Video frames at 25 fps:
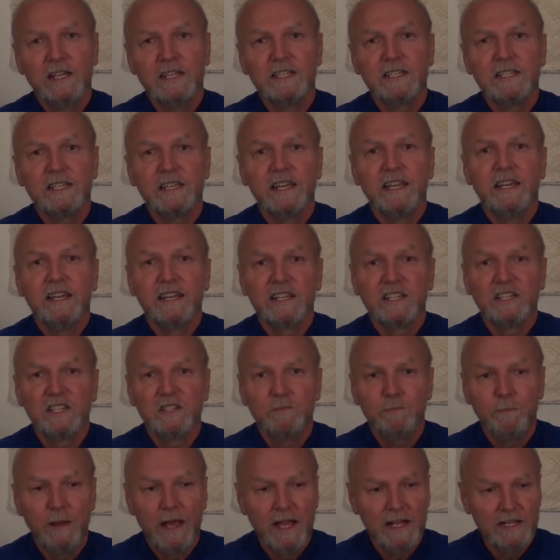is an
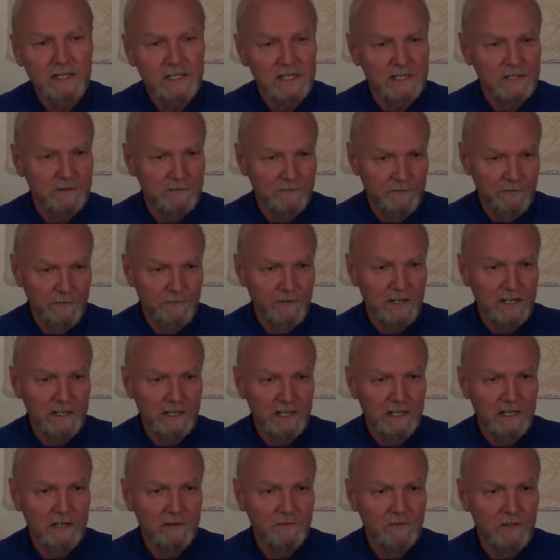expansive
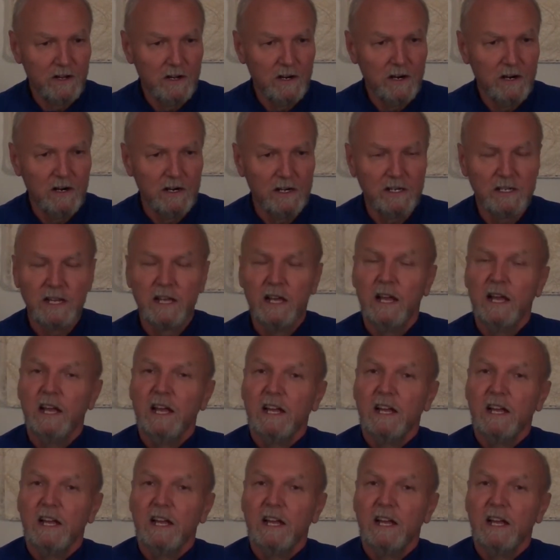feeling of the heart.